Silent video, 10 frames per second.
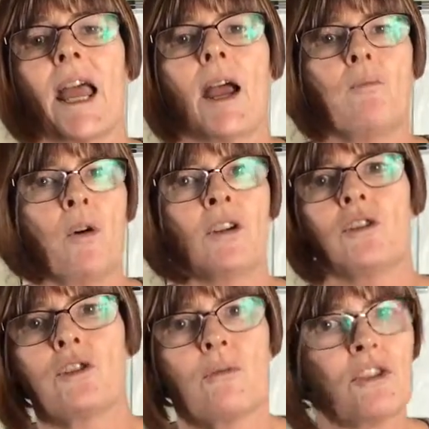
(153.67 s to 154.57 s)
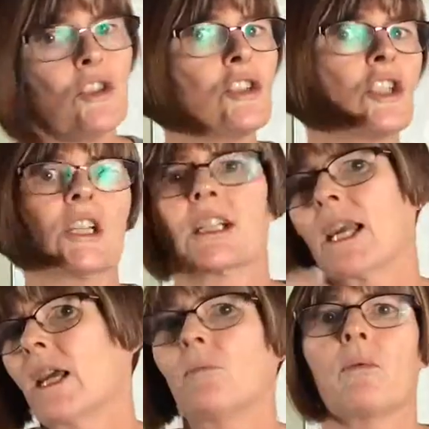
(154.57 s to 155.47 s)
And what you do is you just
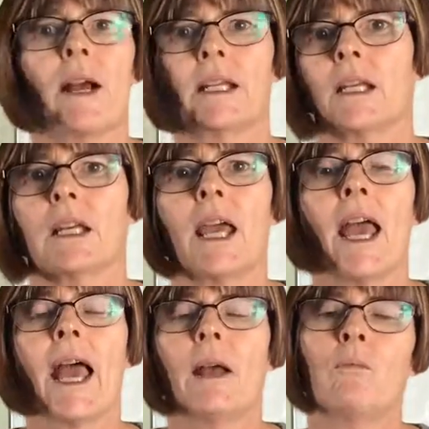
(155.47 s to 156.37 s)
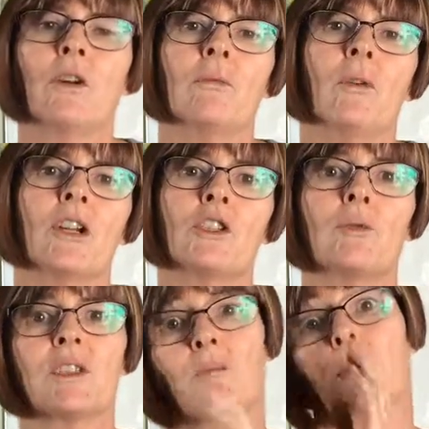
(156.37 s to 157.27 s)
keep running it. And what you might
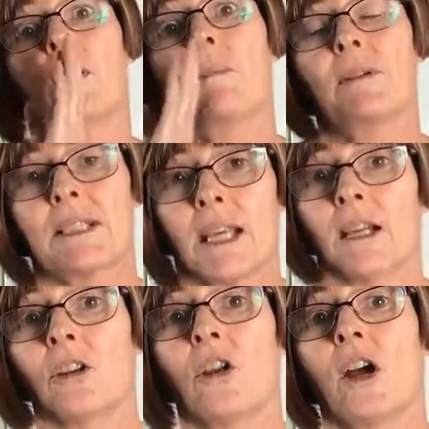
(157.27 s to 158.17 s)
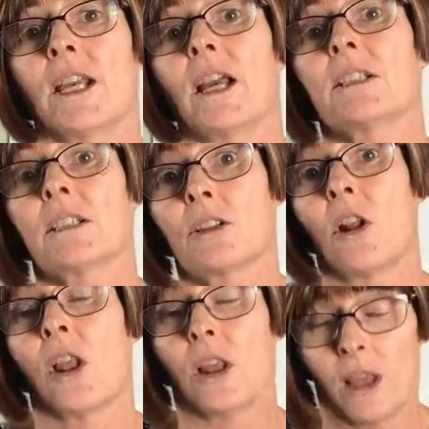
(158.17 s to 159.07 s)
do is put up a second like
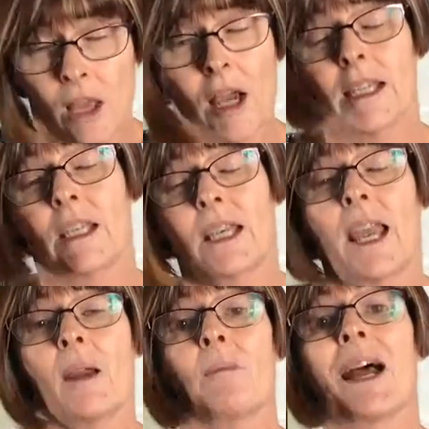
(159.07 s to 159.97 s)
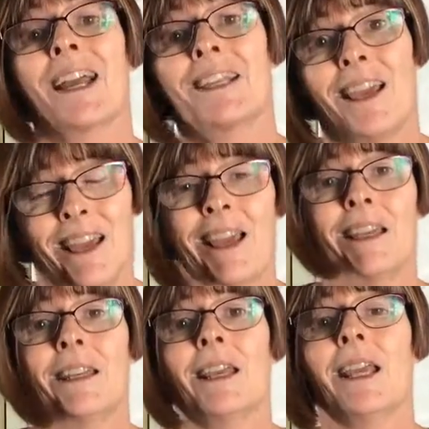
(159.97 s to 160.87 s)
so like campaign
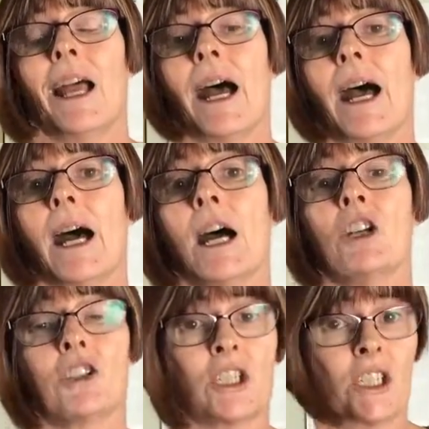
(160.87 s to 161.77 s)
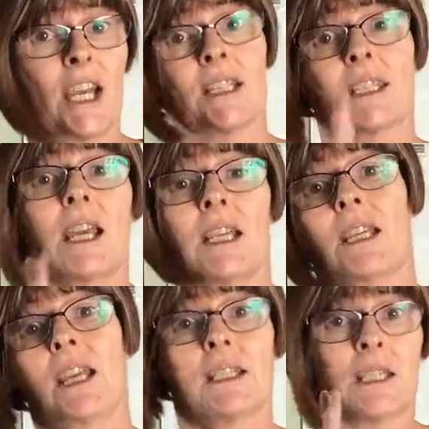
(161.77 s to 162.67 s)
ad uh, to test
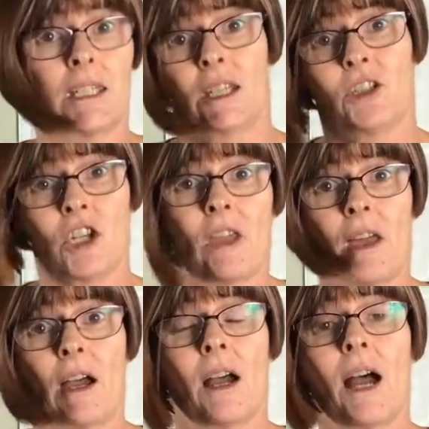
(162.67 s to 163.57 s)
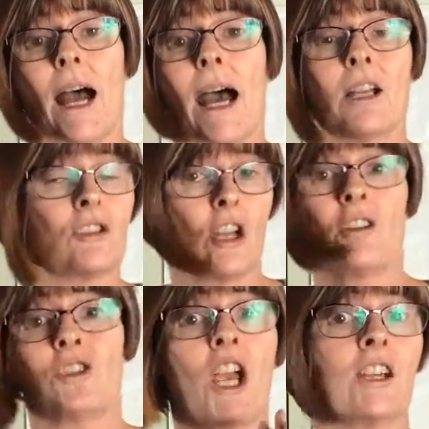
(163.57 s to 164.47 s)
against each other. Uh,
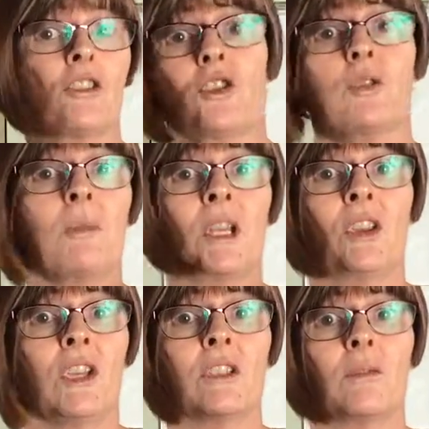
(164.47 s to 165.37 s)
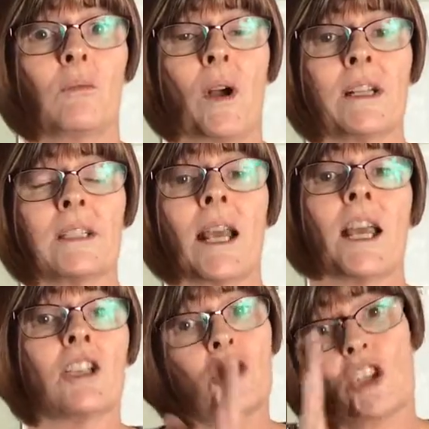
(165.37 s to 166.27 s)
don't change too many things at once.
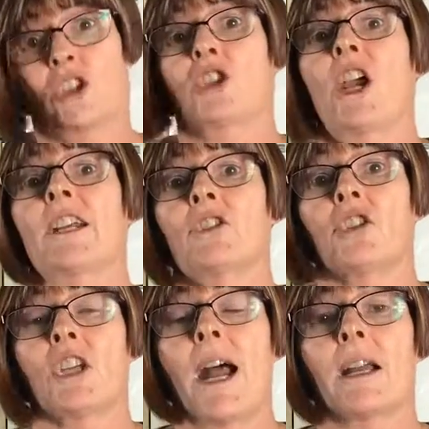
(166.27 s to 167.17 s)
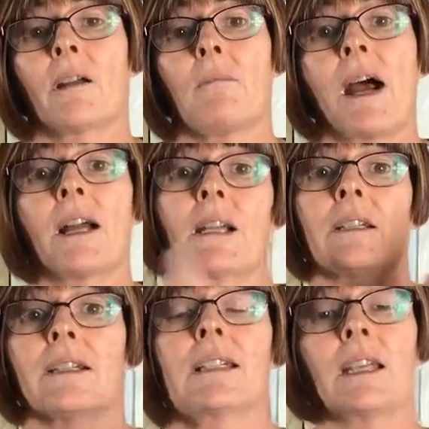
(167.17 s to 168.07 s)
Just change your target market
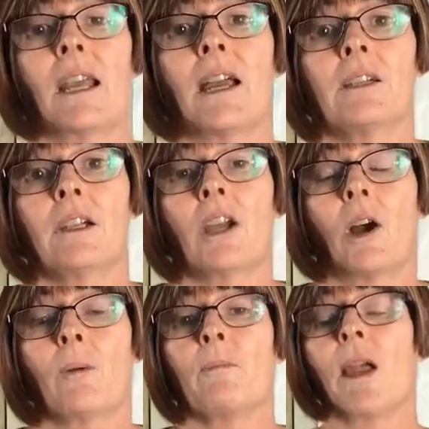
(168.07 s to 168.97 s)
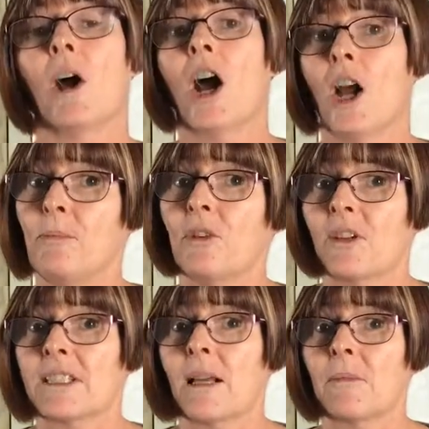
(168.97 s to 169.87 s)
and see how you go. Hope you
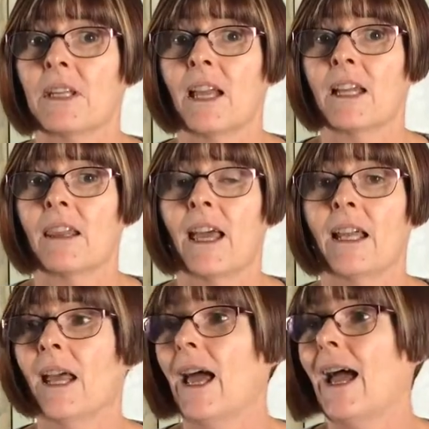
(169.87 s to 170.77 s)
got something out of that.